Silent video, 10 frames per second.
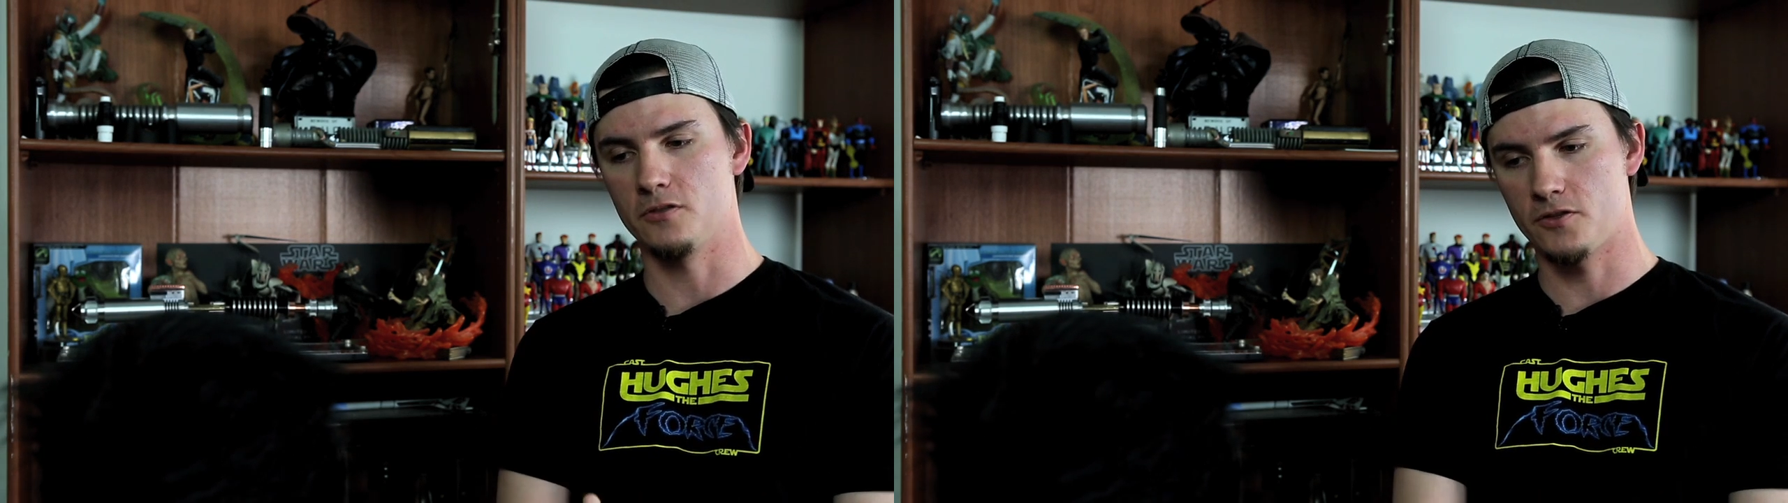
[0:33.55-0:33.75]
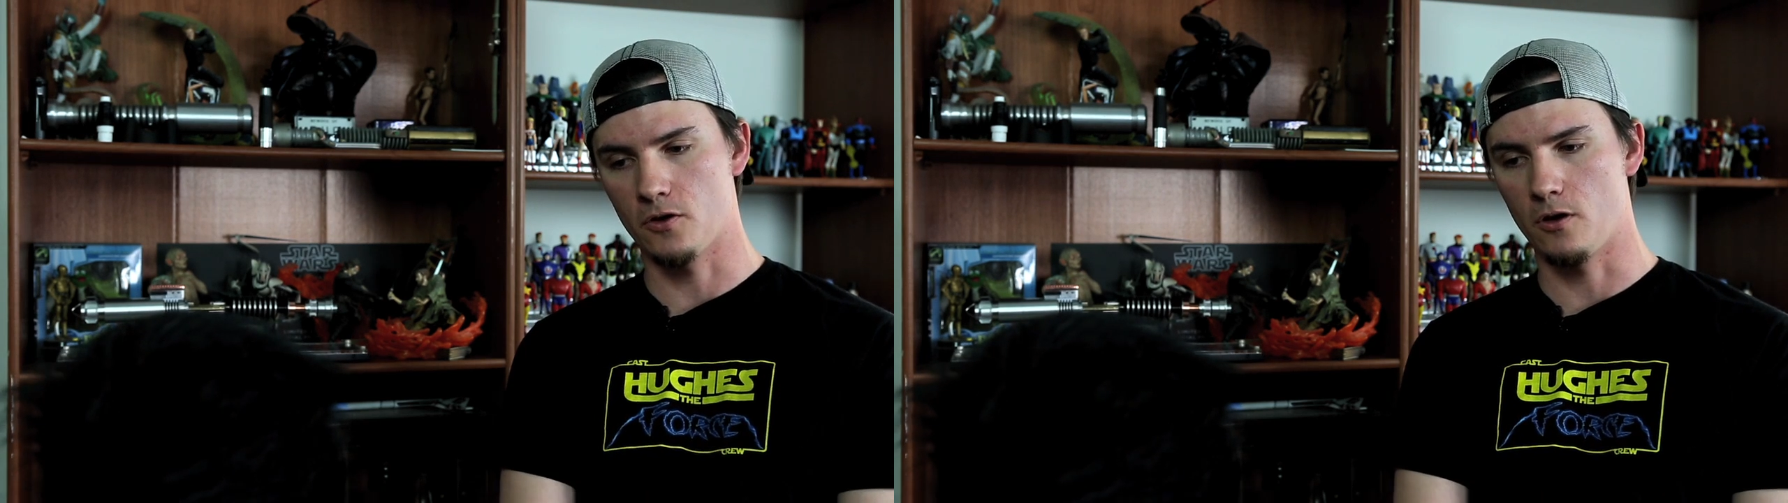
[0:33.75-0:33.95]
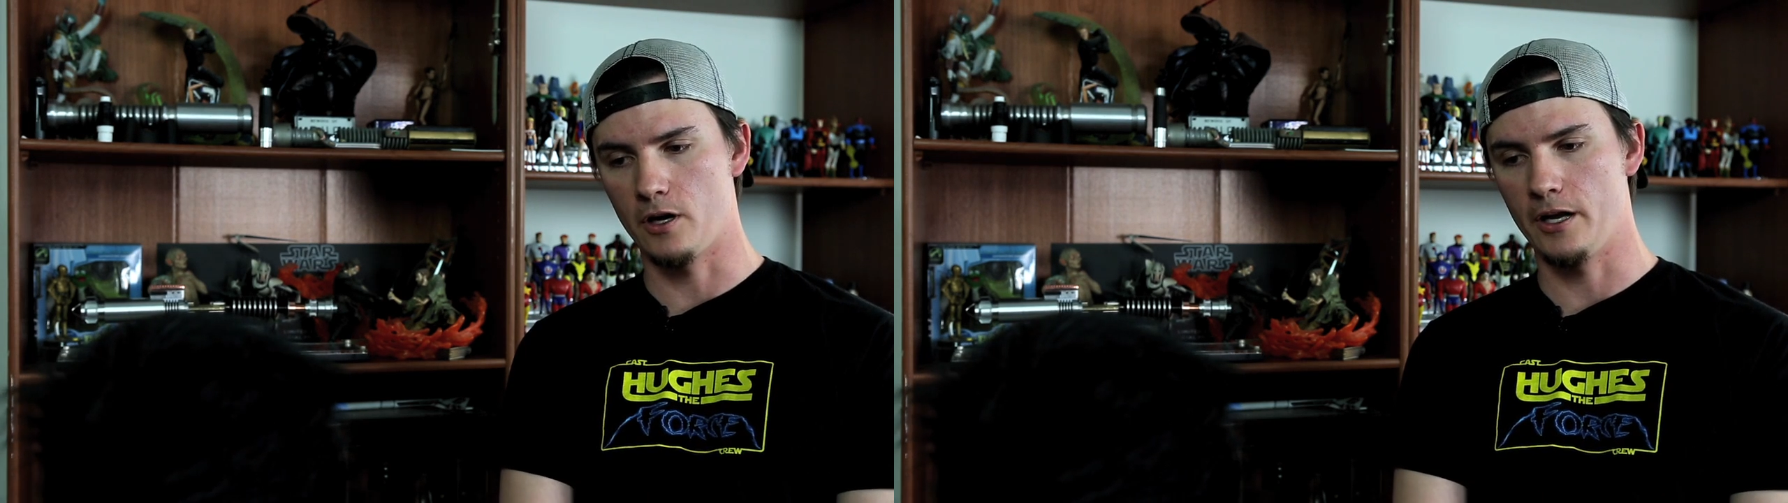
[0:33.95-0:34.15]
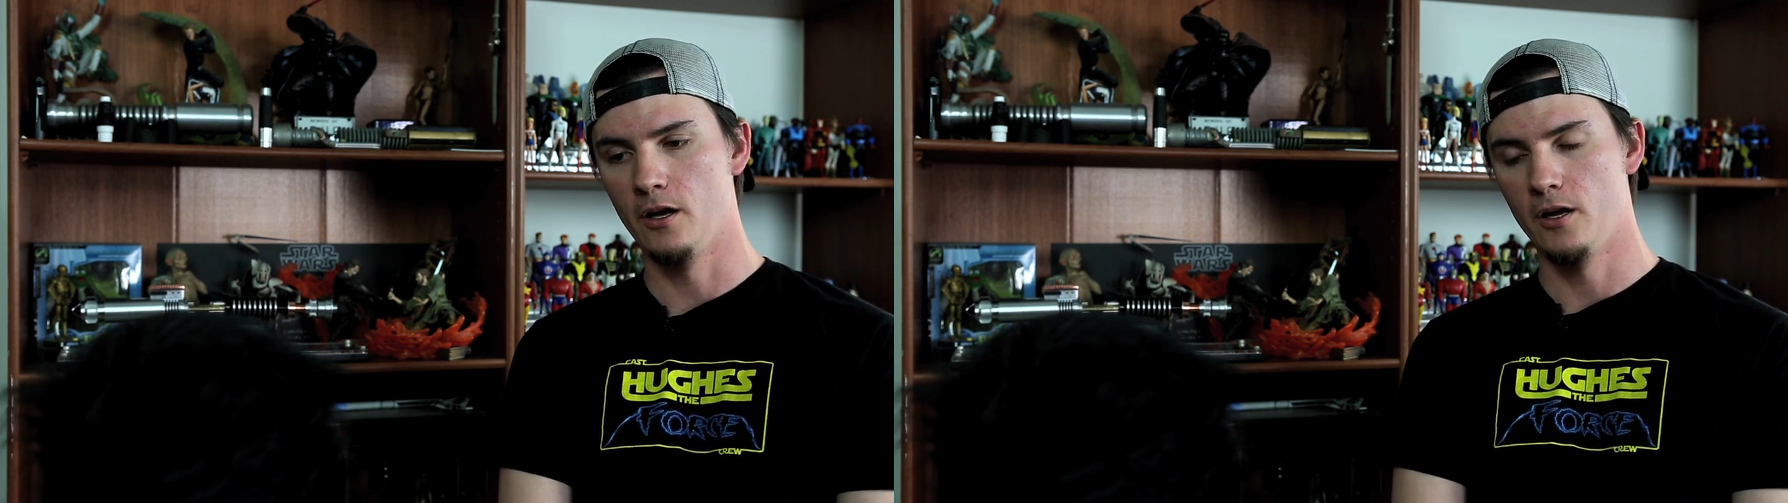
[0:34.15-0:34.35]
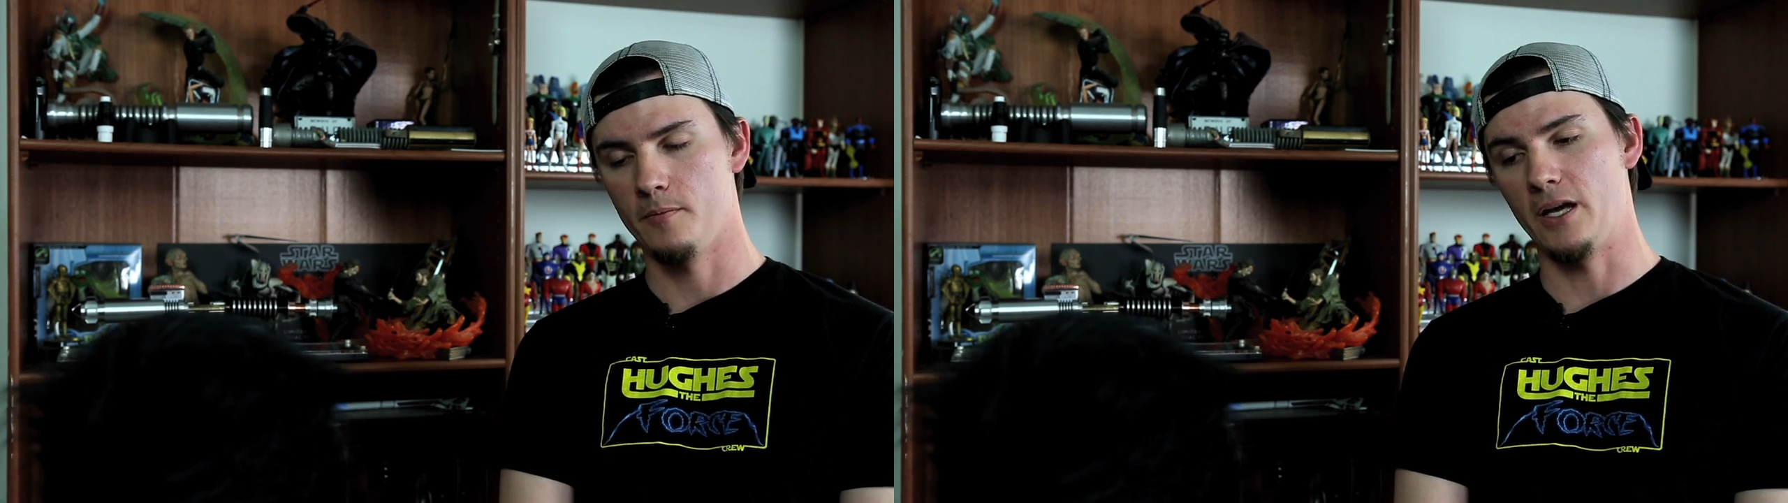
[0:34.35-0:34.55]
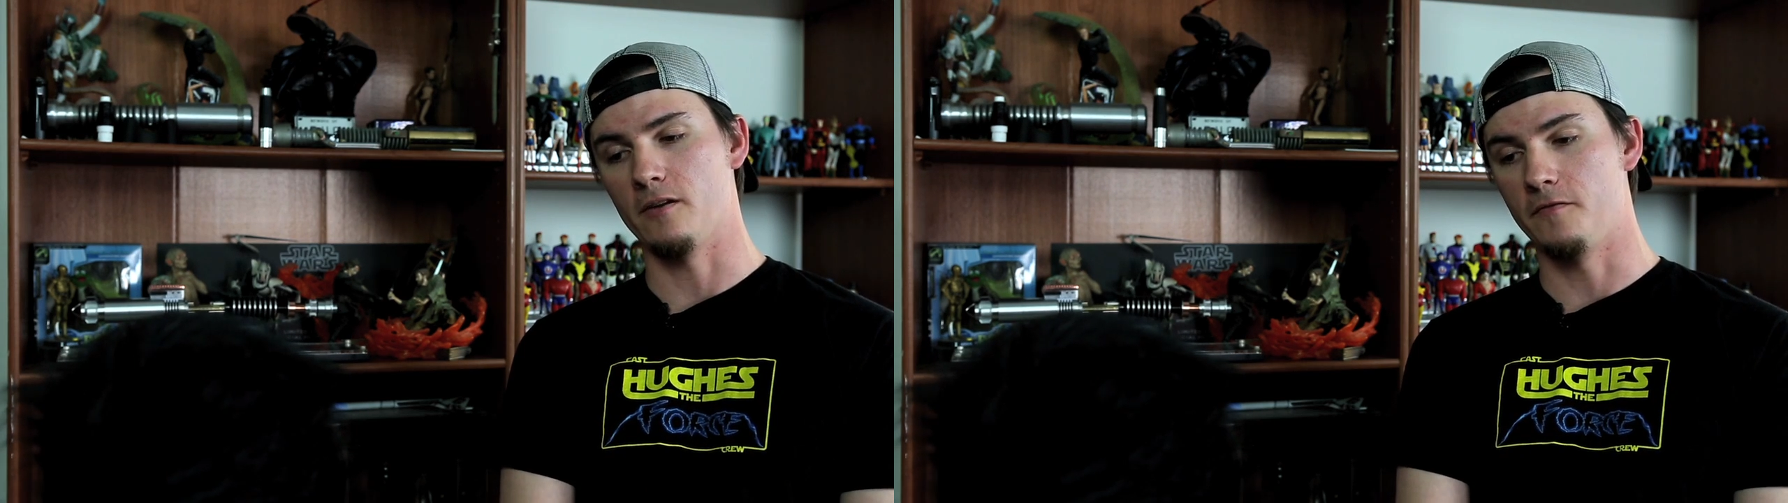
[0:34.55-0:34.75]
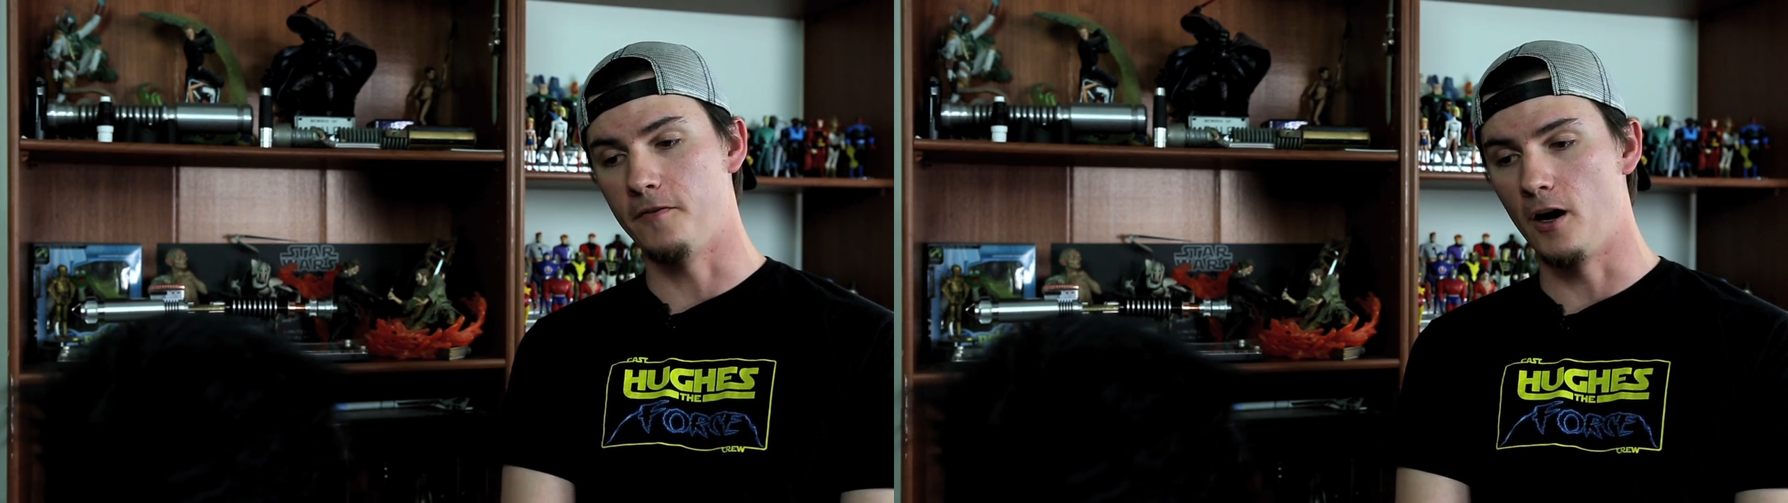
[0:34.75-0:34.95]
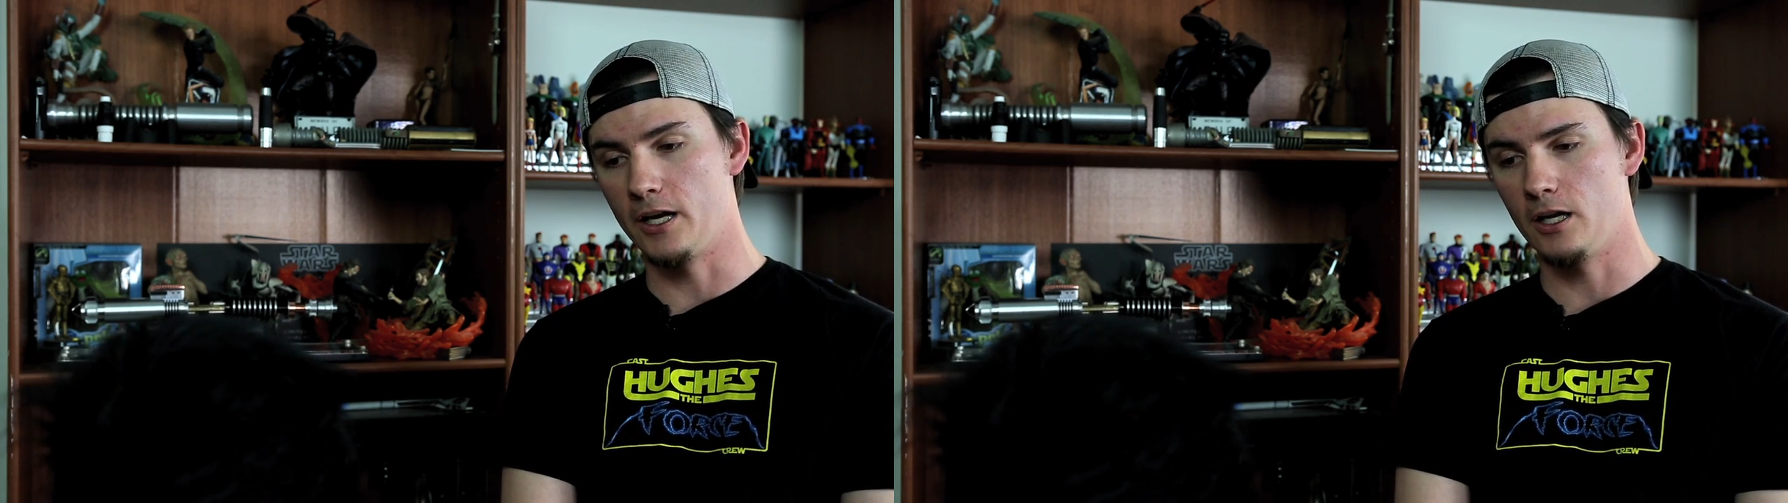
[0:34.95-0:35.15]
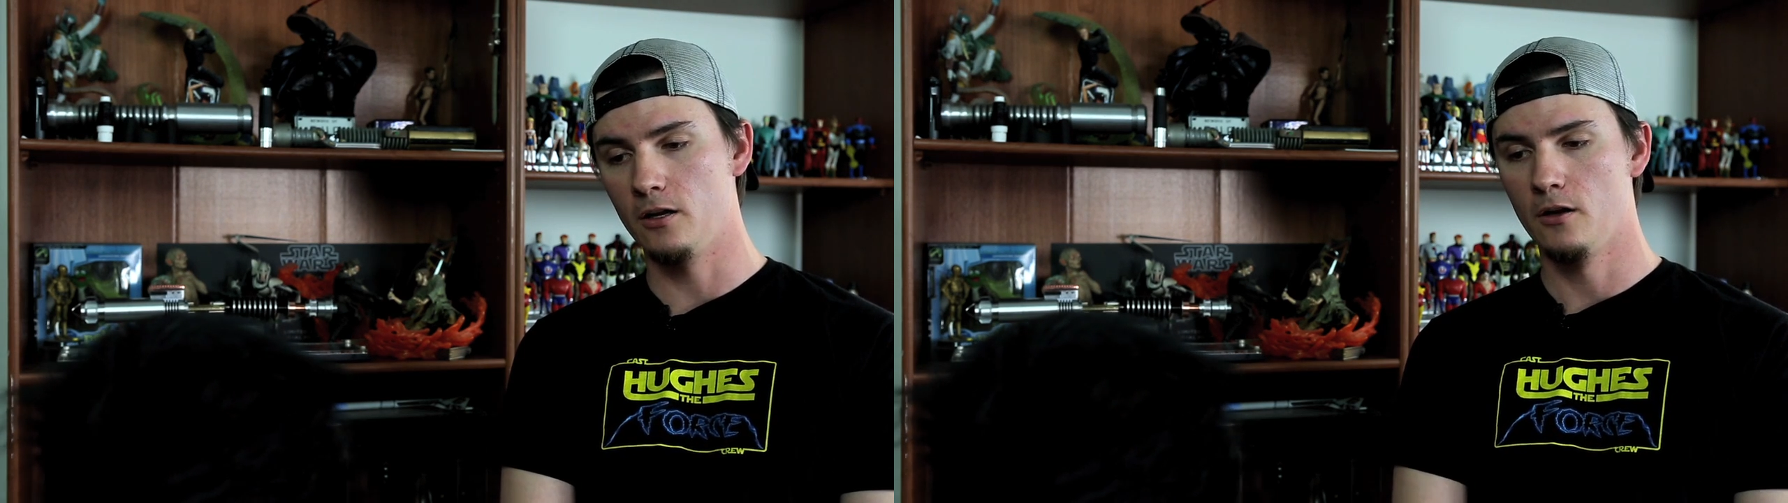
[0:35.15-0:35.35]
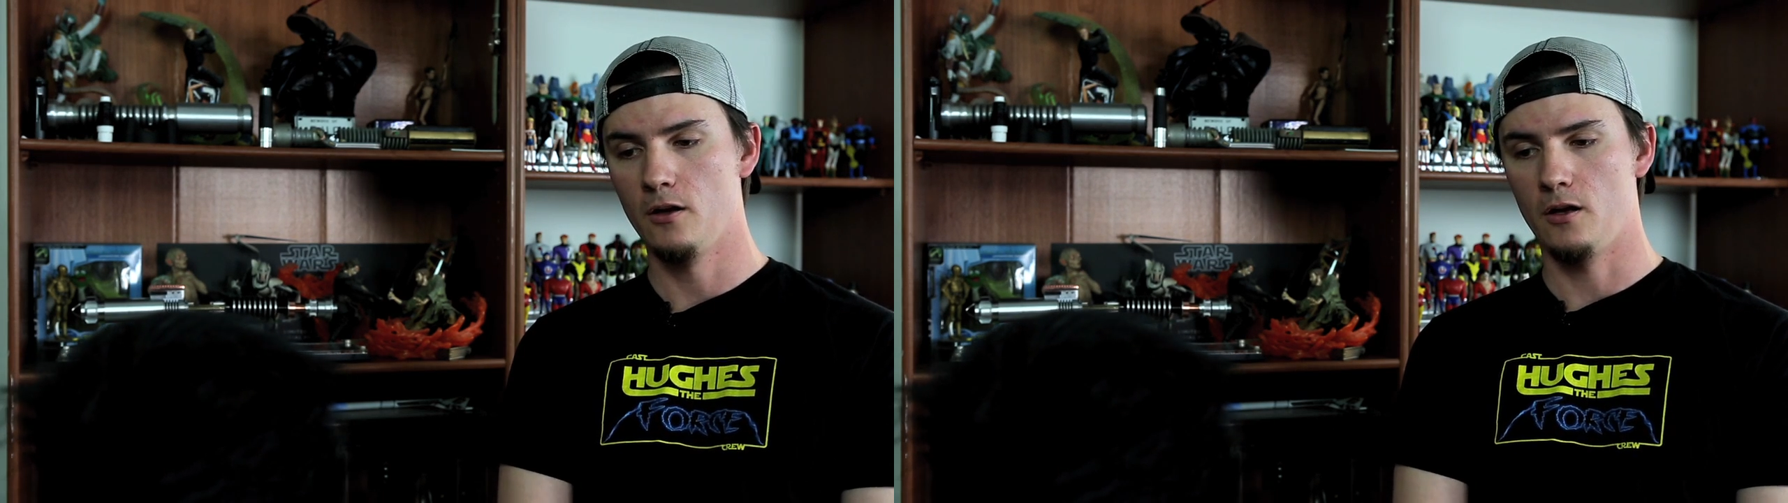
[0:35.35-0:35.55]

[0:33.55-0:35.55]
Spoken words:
story, make it funny,